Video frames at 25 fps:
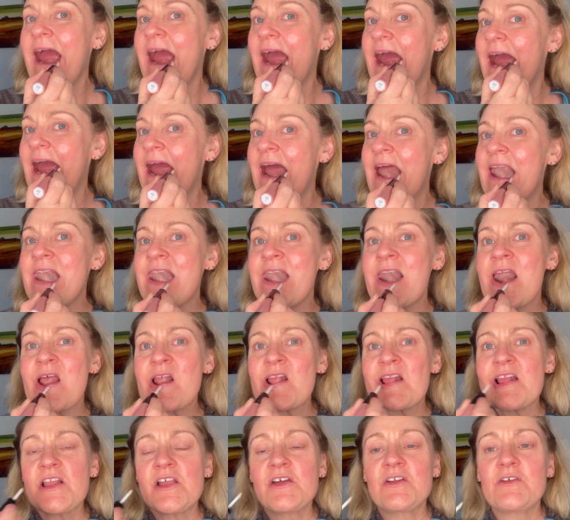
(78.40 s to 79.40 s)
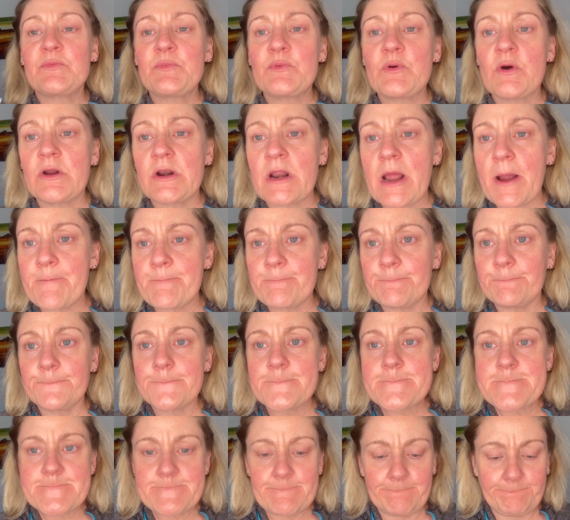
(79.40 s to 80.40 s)
not a lot of product
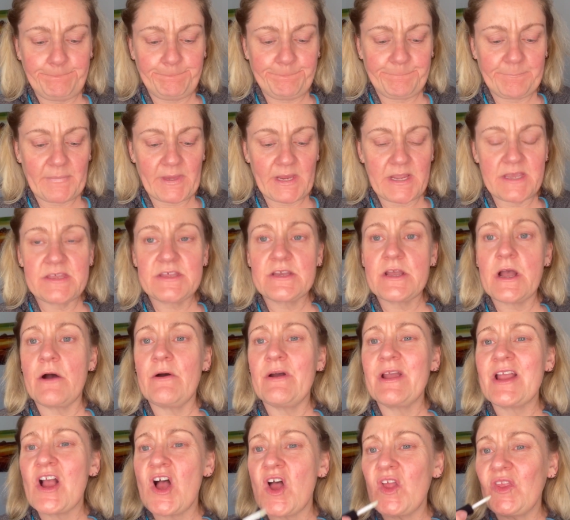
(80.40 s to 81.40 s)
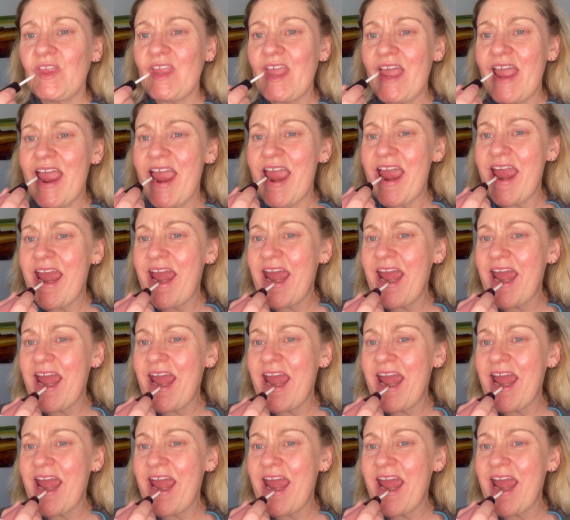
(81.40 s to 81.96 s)
is going on there.